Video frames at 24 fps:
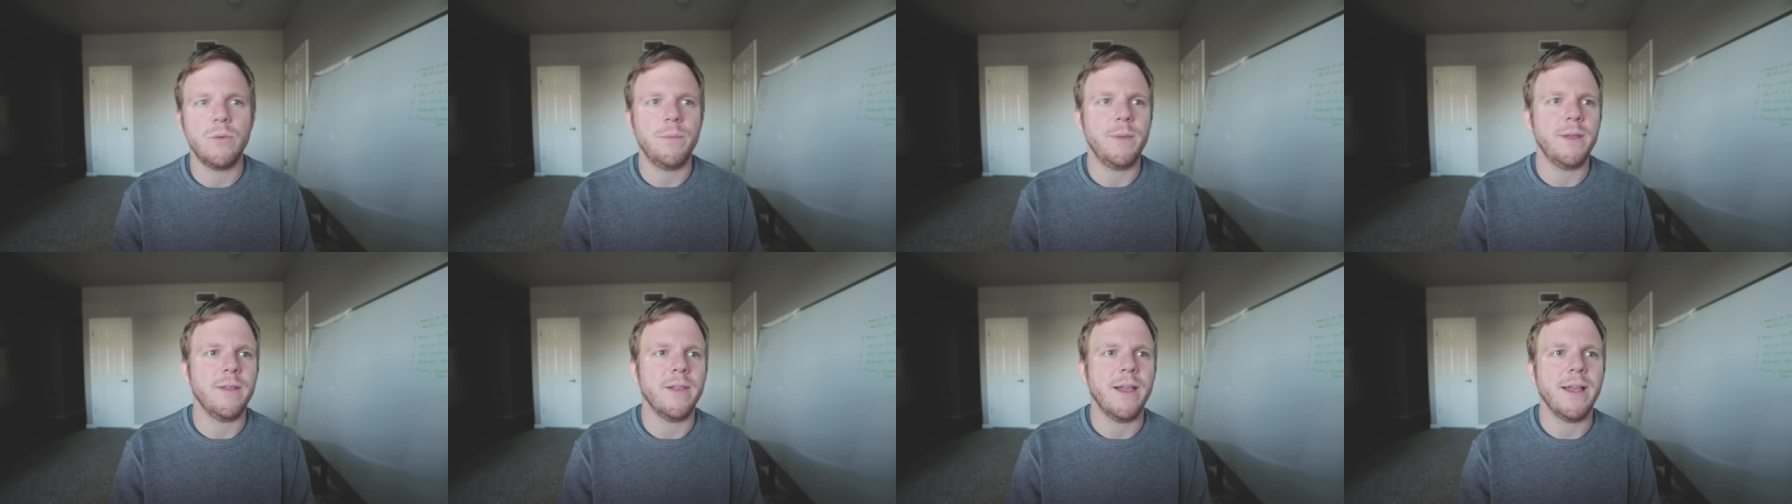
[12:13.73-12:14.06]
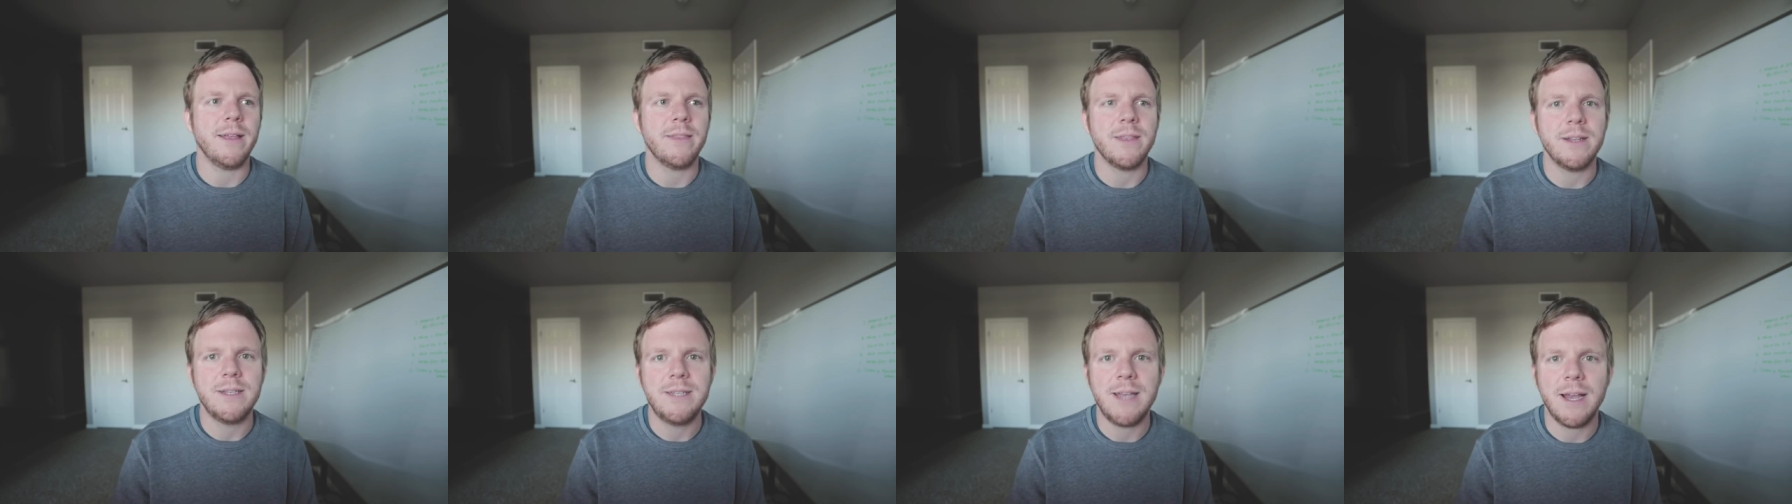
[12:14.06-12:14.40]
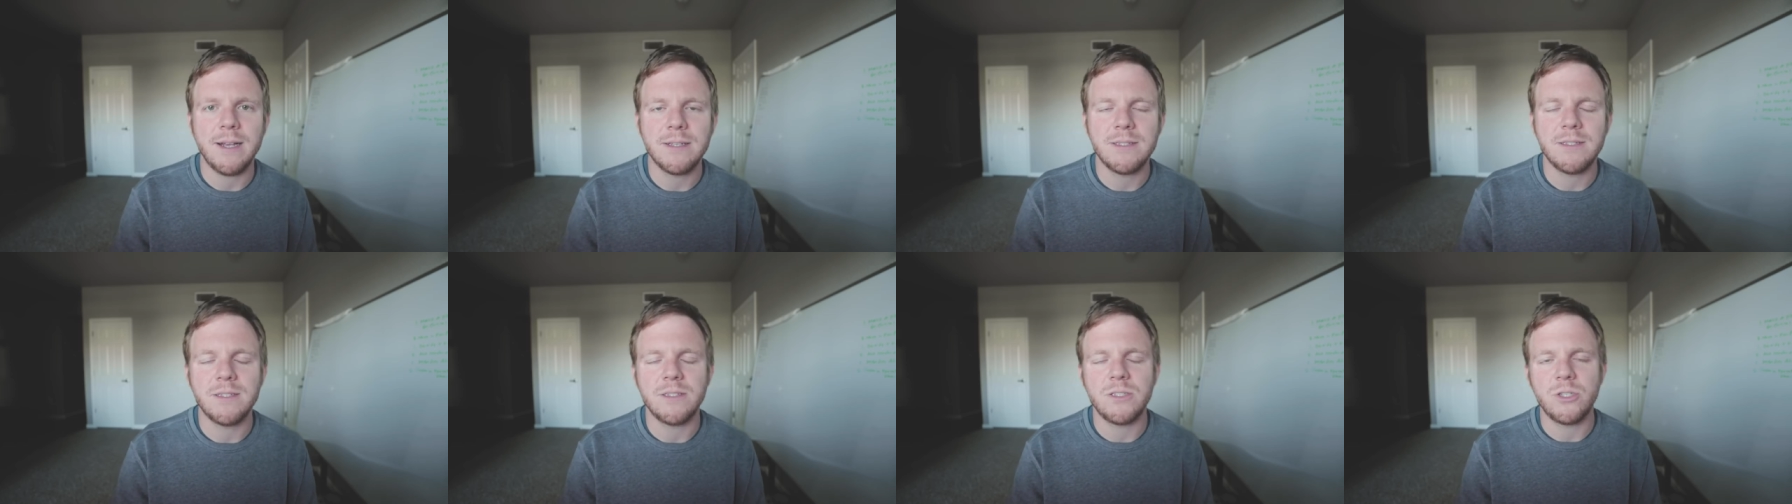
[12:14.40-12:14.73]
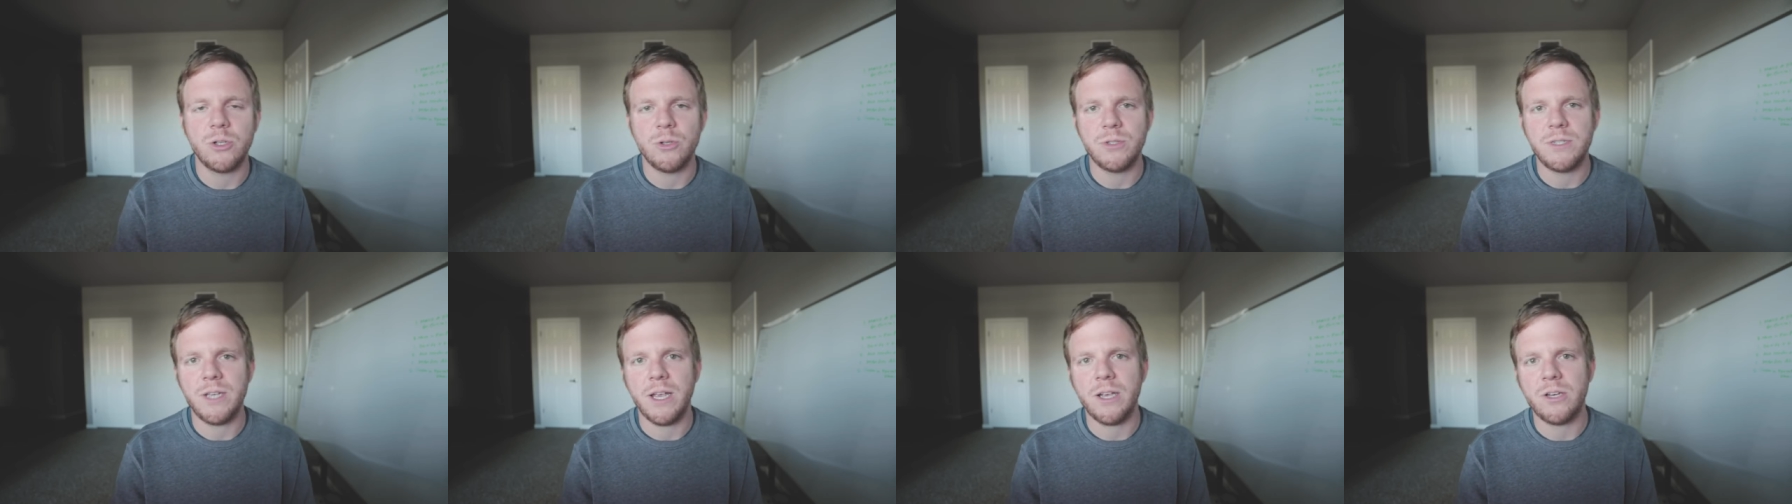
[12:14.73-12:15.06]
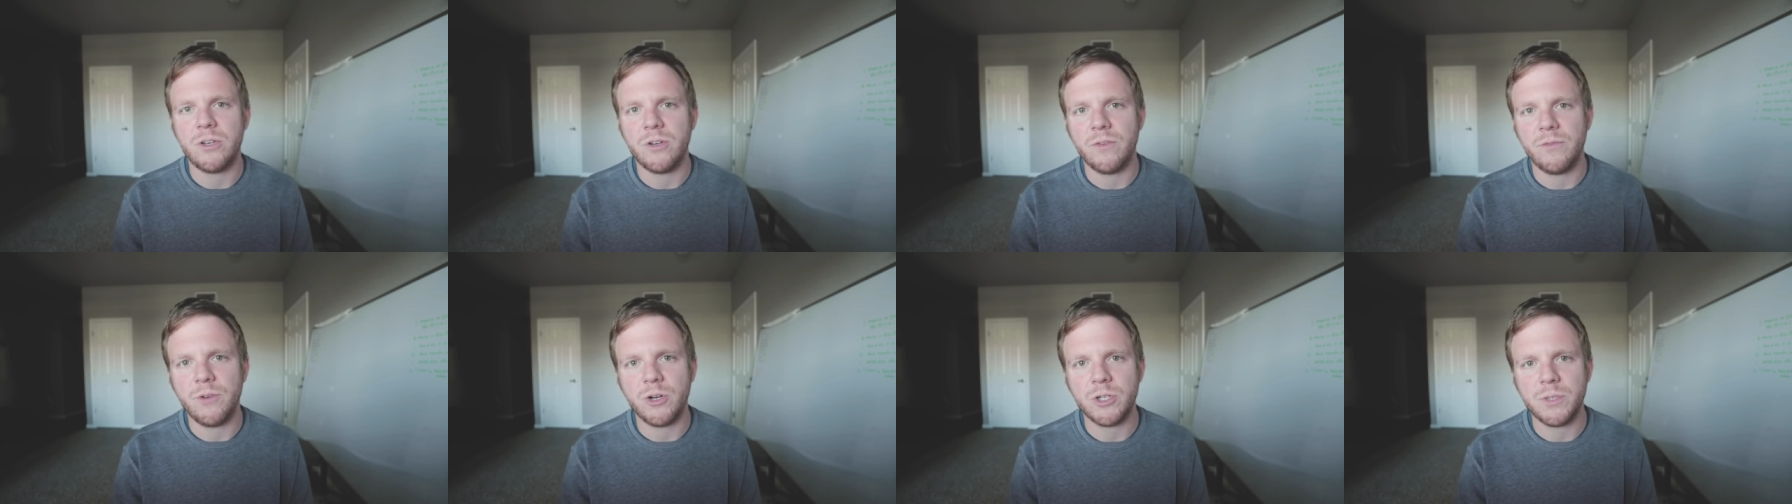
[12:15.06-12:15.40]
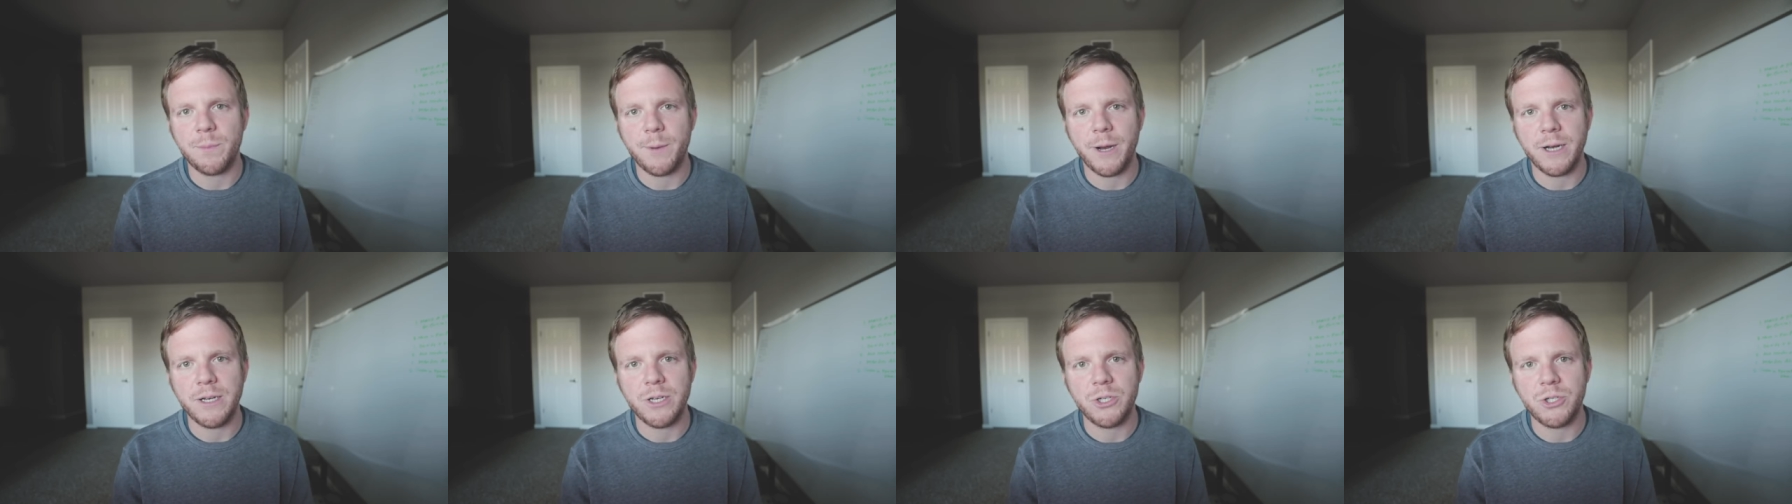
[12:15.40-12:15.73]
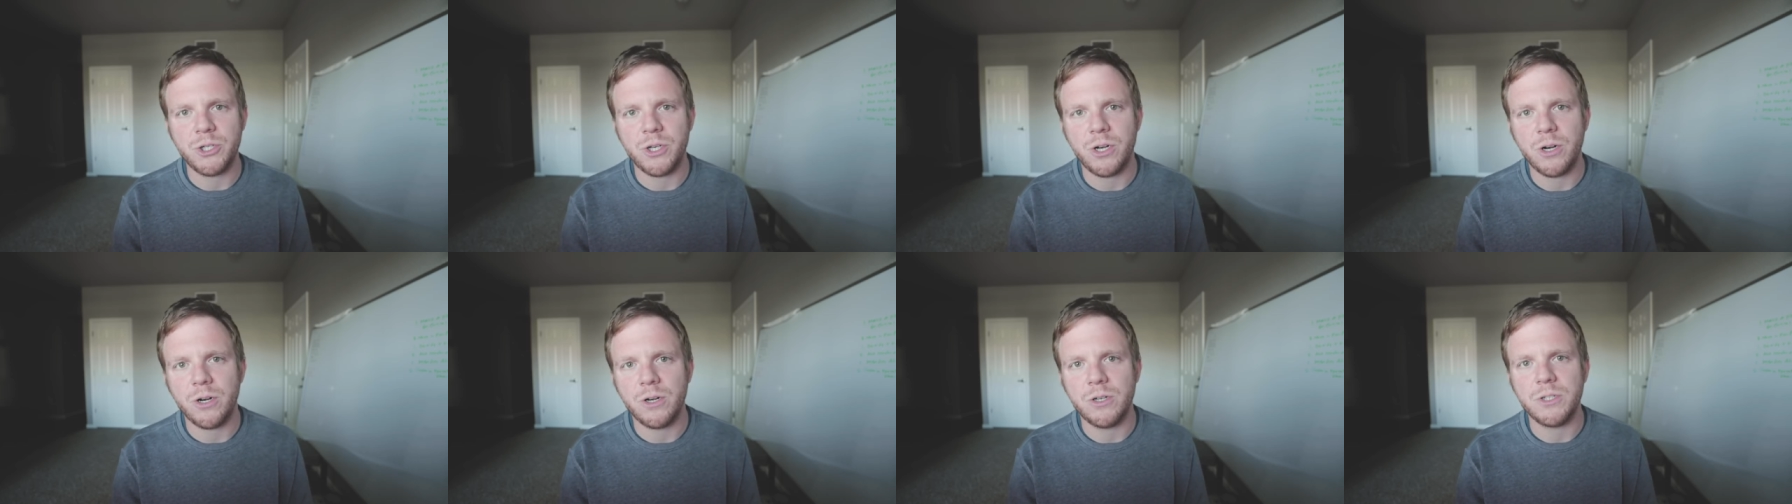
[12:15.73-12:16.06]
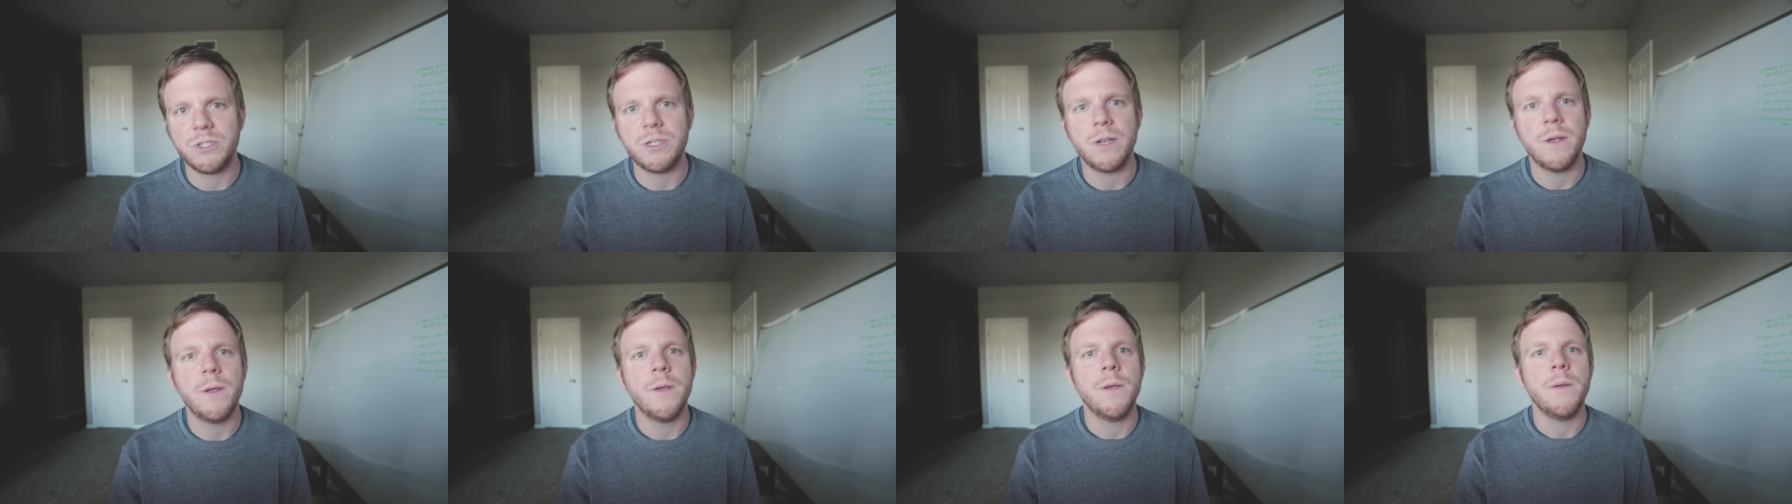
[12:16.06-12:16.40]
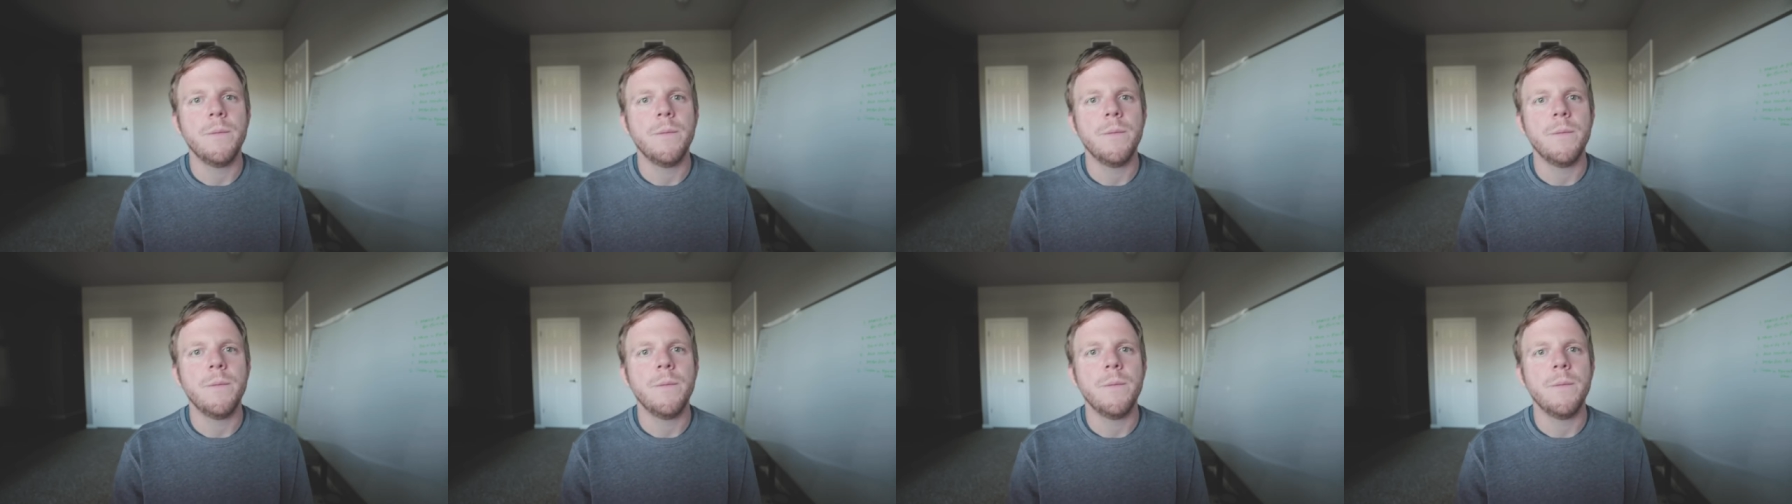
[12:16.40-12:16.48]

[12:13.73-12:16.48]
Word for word: it would be like the Texas Association of Nurse Practitioners